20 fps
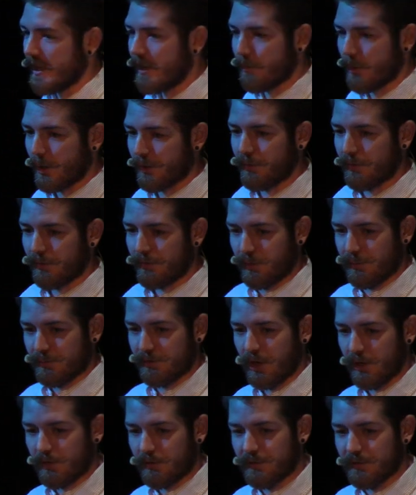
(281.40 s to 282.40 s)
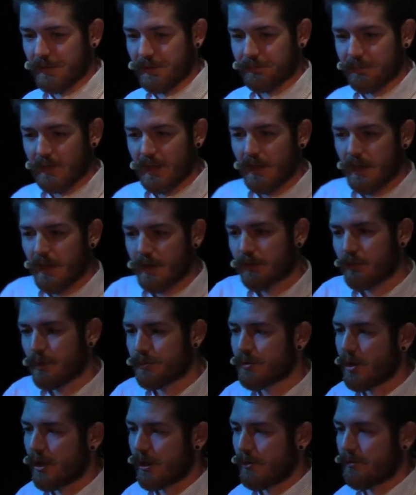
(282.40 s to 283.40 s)
I work with cryptography.
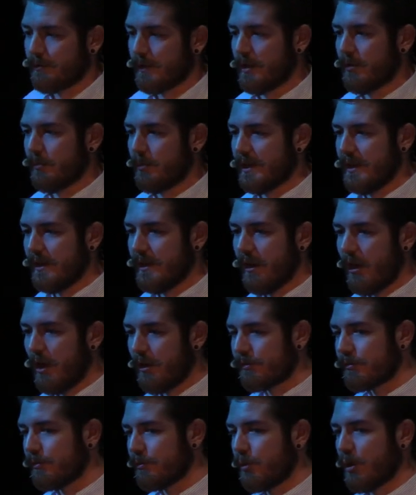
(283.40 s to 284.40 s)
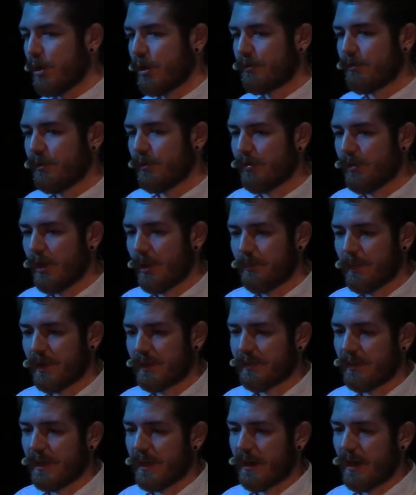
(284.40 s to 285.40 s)
Cryptography, we often work with
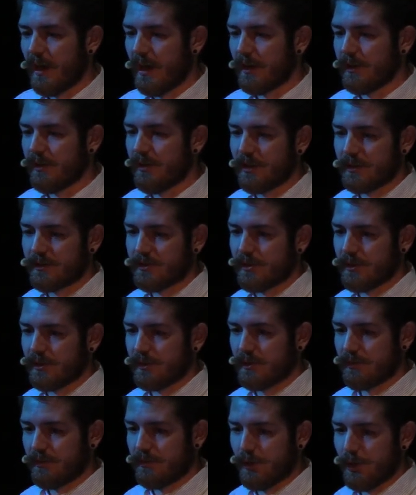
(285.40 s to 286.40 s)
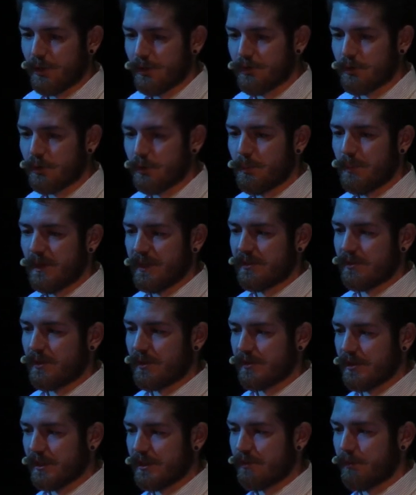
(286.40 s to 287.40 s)
numbers that are not just 32 bits or
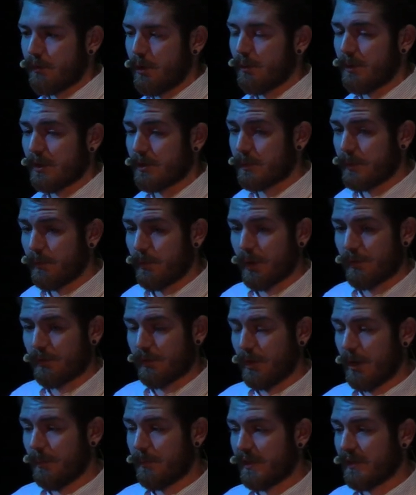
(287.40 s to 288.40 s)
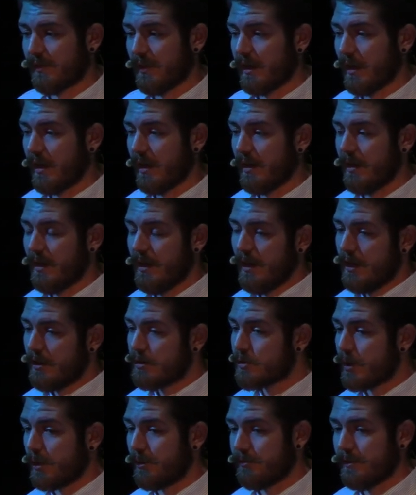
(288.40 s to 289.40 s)
64 bits. We work with numbers that are
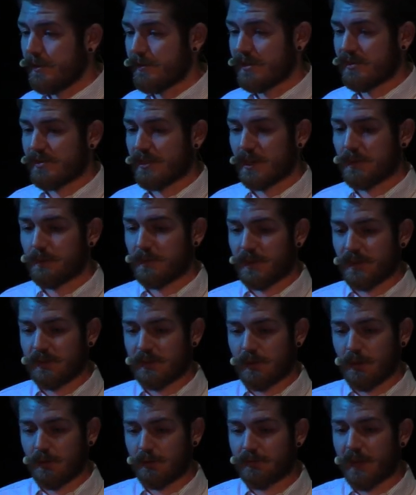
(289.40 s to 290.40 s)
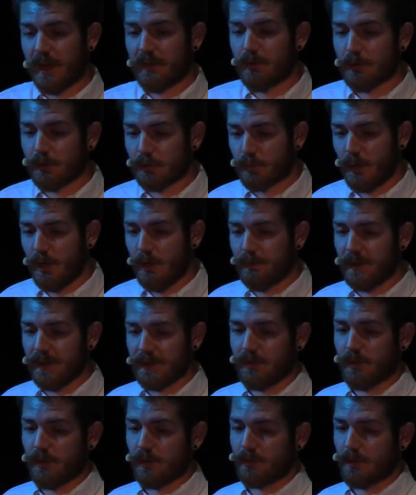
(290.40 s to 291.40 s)
256 bits or 512
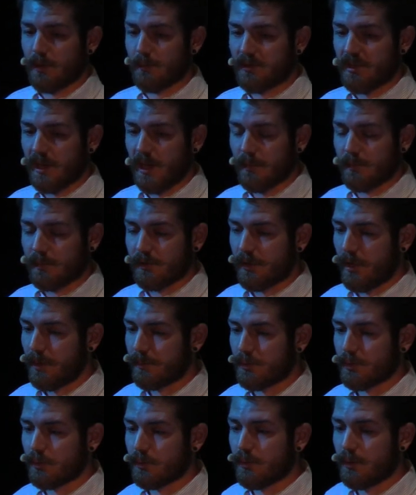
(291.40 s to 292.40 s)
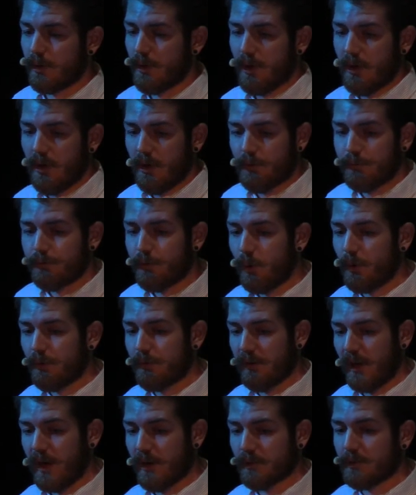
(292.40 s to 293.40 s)
bits or sometimes up to
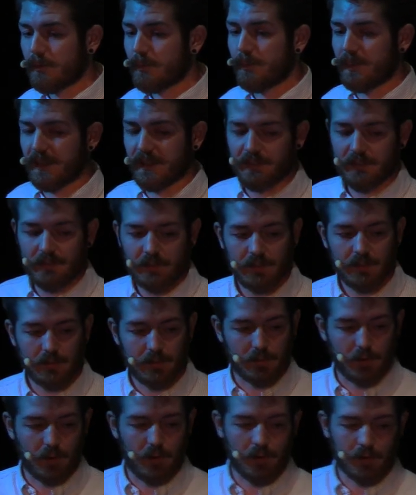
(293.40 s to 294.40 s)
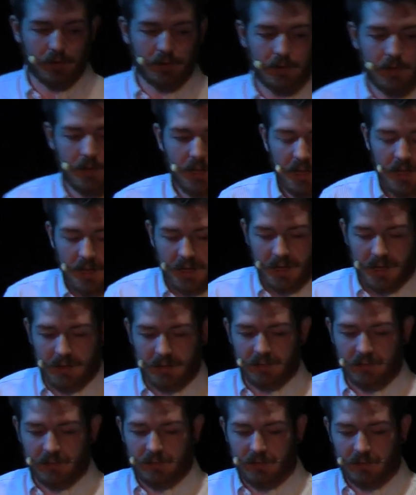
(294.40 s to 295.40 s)
4,000 bits long.
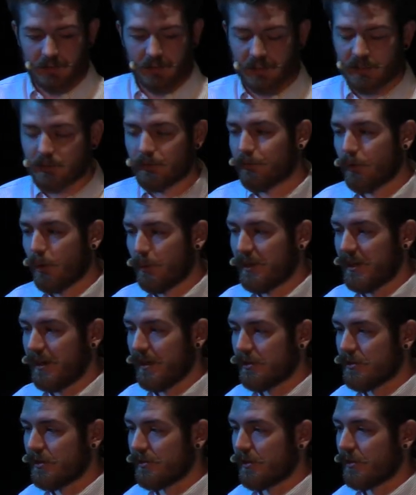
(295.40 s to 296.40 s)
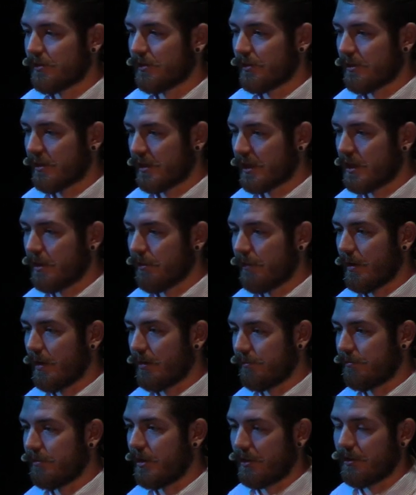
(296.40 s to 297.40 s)
And 64-bit integers give a
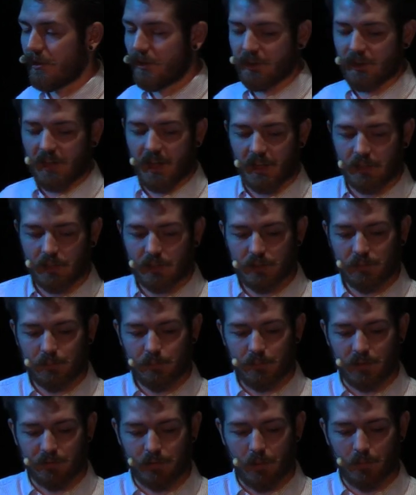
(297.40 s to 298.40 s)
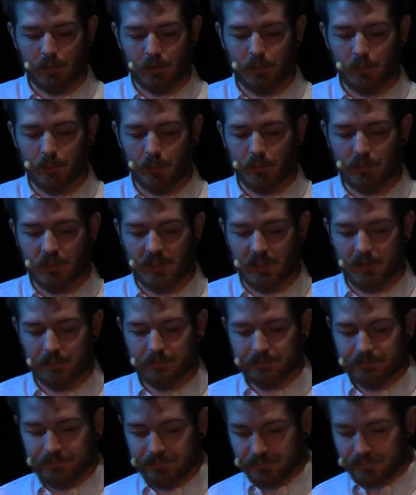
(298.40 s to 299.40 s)
very nice performance boost here
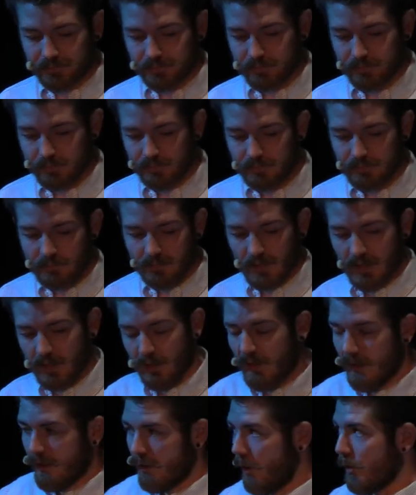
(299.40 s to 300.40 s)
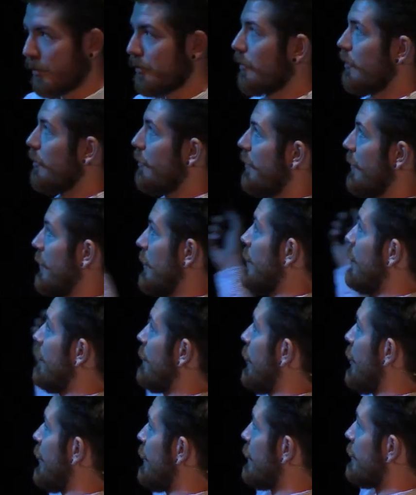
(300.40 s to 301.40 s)
also with a lot
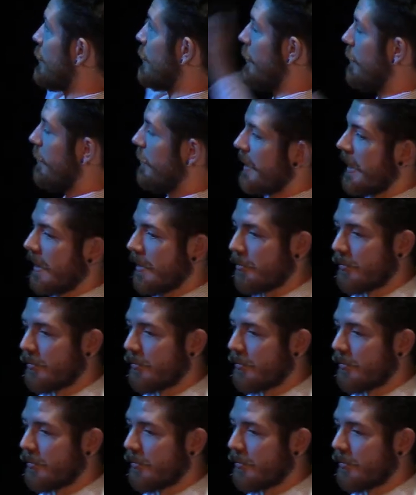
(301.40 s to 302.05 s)
of other stuff, we get a